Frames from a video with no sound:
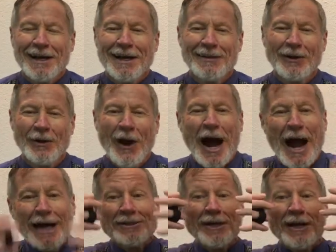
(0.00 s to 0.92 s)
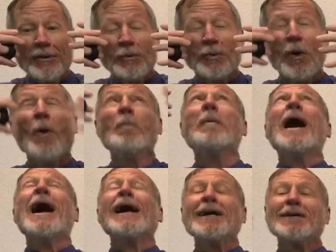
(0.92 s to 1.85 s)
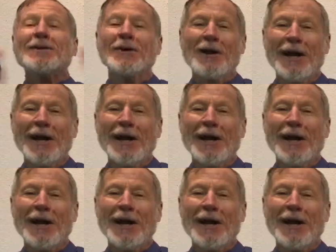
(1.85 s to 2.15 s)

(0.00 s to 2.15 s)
and their eyes kind of roll back in their